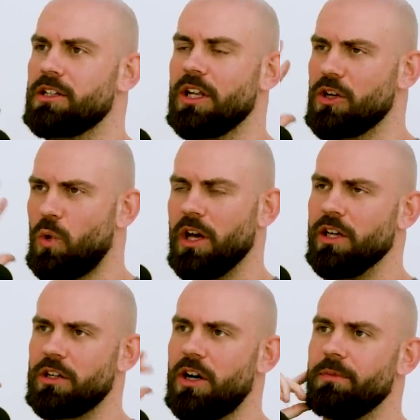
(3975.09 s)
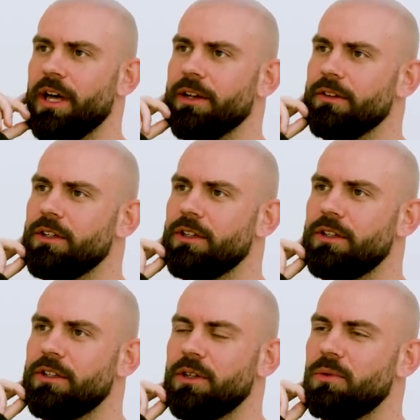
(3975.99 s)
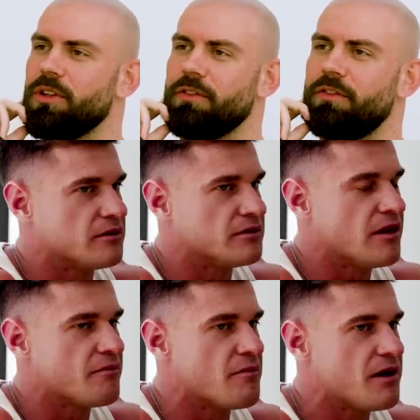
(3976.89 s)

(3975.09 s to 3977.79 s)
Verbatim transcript: Because, Like, quiet, calm down. I really what fuck?